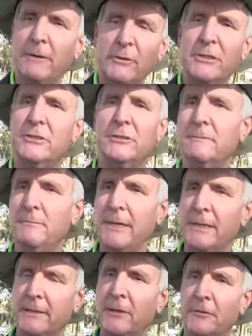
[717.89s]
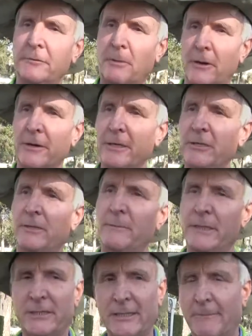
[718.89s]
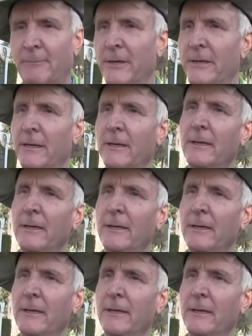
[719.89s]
which shouldn't be. Those parties should be separate